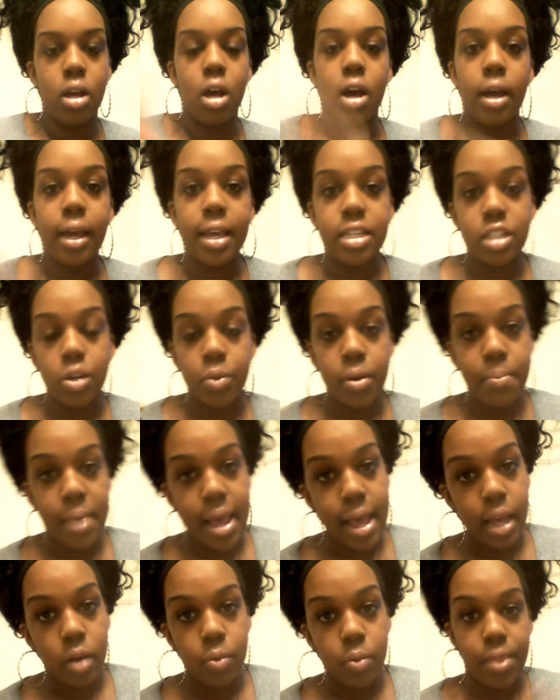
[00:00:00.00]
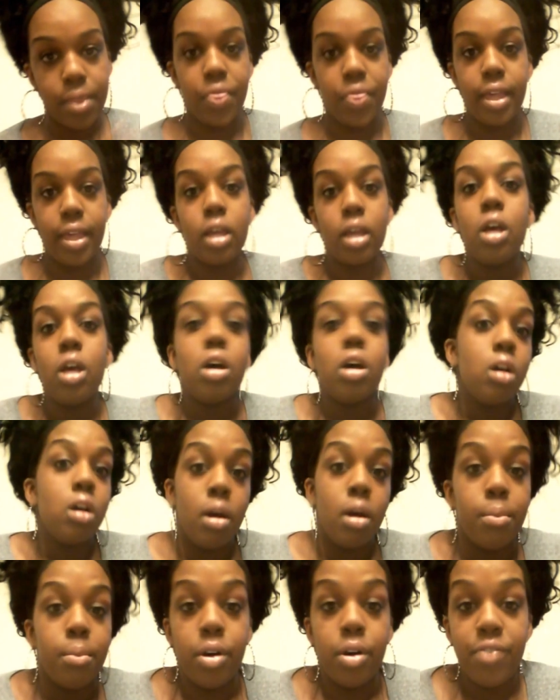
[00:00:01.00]
okay, so we're back with the
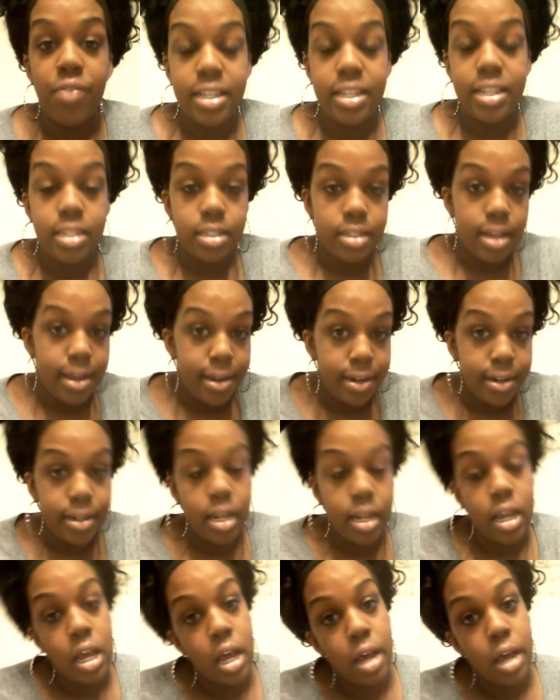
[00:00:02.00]
both faces done, and